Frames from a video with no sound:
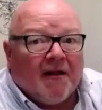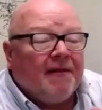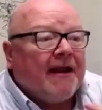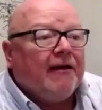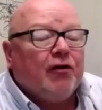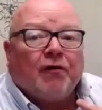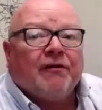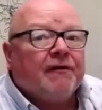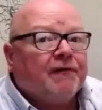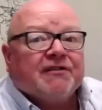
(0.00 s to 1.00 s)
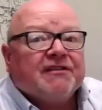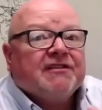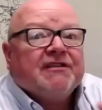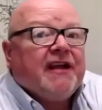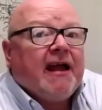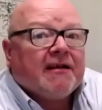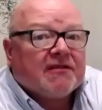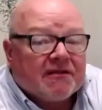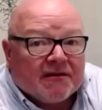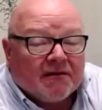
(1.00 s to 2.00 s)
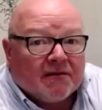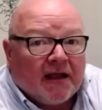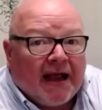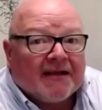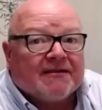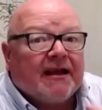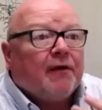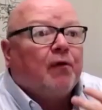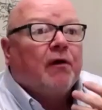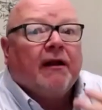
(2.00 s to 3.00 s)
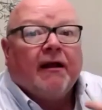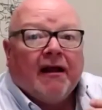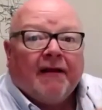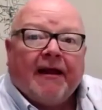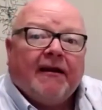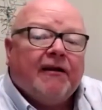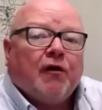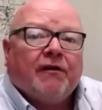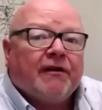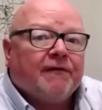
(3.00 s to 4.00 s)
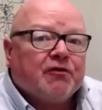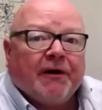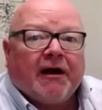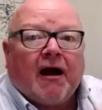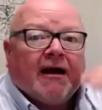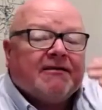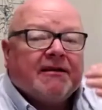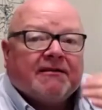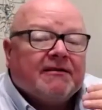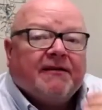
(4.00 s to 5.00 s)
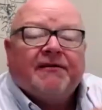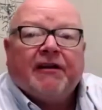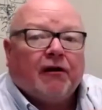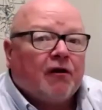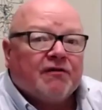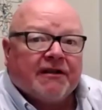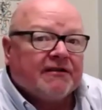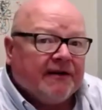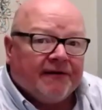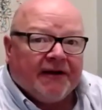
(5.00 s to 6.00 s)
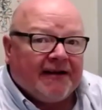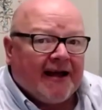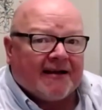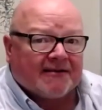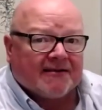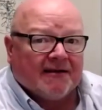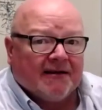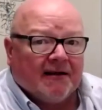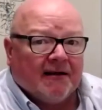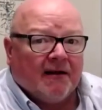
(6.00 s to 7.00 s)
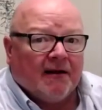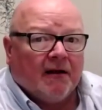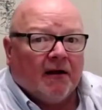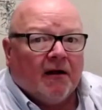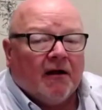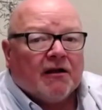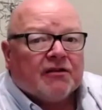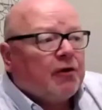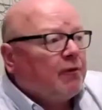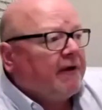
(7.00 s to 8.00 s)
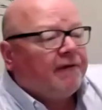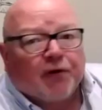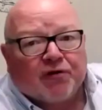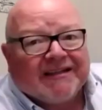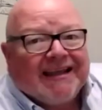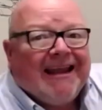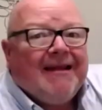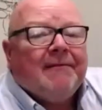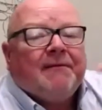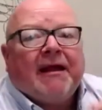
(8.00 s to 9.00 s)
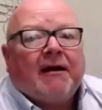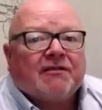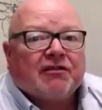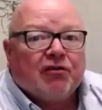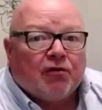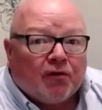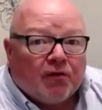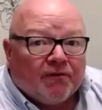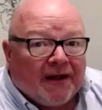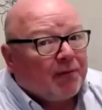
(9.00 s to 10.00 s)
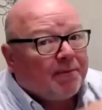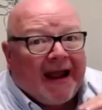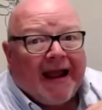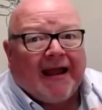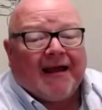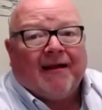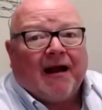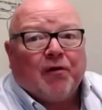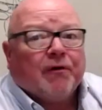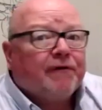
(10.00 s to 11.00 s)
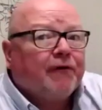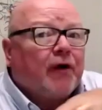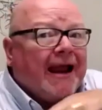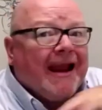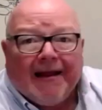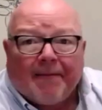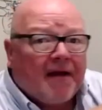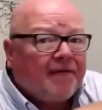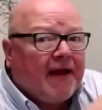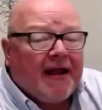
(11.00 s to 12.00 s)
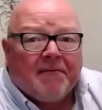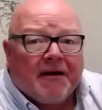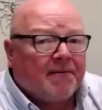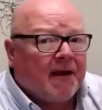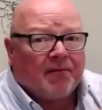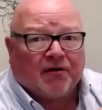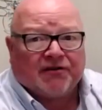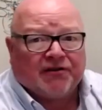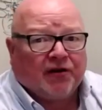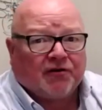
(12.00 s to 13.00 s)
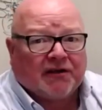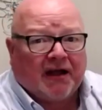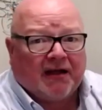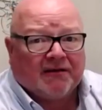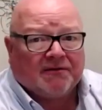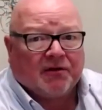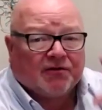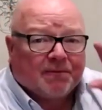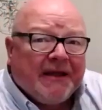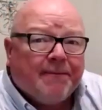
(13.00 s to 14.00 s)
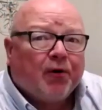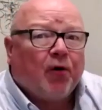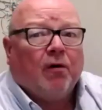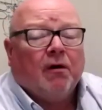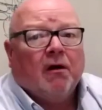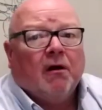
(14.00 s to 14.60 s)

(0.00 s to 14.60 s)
They didn't know the differences in tests as they didn't know the difference between a high sensitivity and a low sensitivity test. So when they first came to me out of school, they were bad. I wouldn't refer any of my family members to those guys, those people.